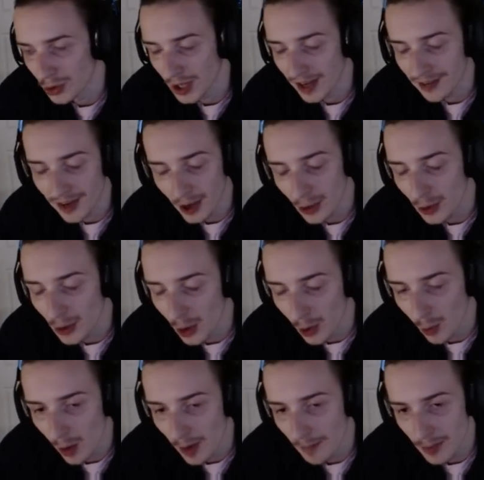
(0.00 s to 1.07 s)
If I don't know
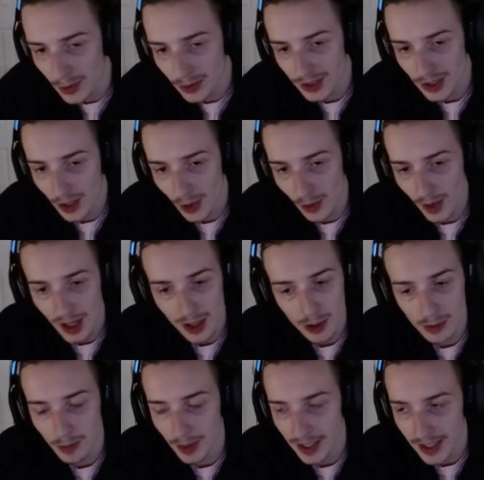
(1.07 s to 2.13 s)
what boot to go, I'll
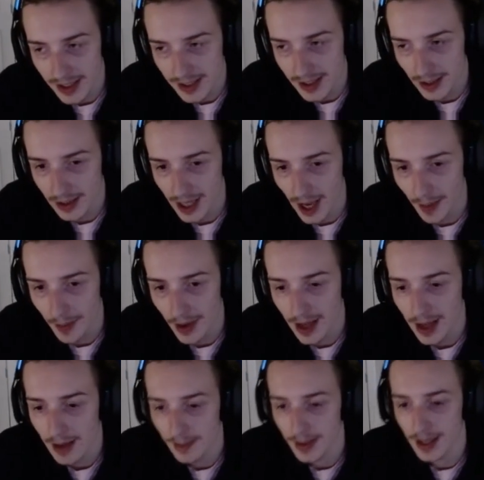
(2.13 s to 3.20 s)
go plated steel cap
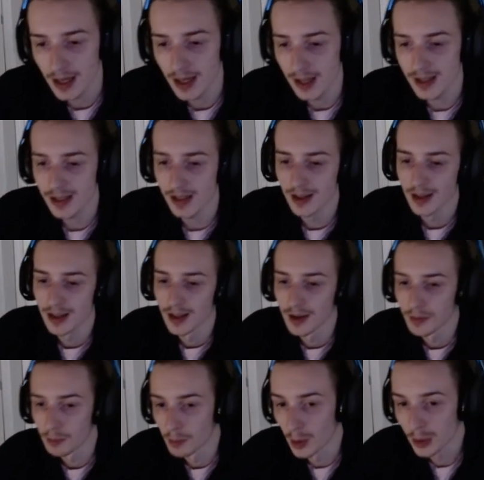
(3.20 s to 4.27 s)
because
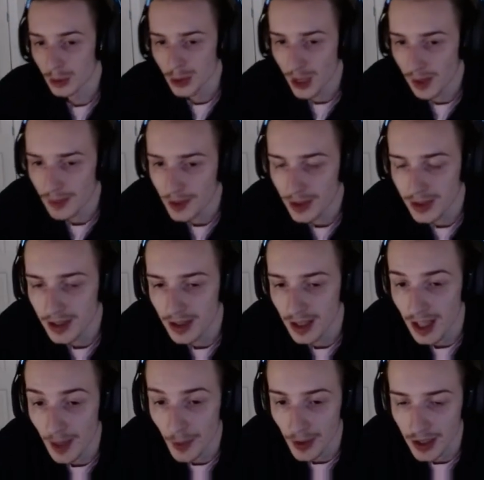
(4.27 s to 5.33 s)
most champions in the
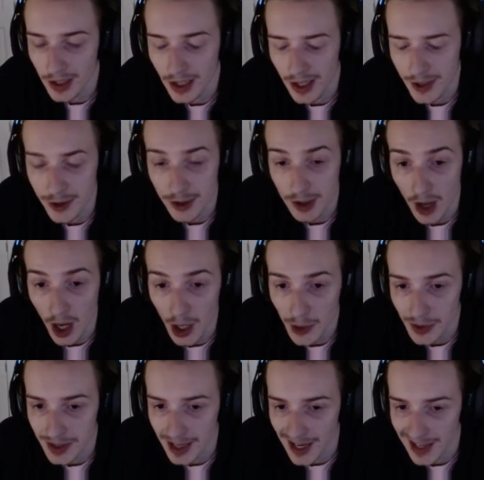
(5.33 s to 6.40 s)
game of League of Legends auto
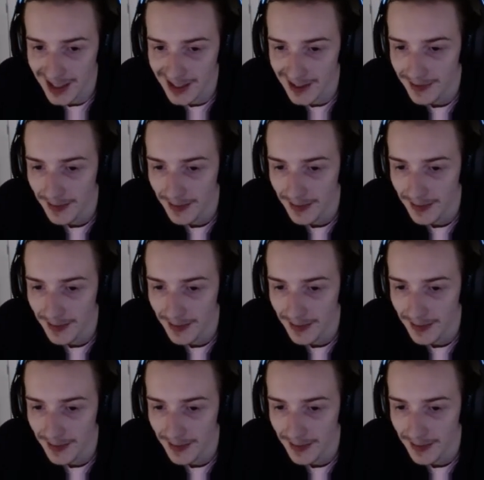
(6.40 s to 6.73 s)
attack,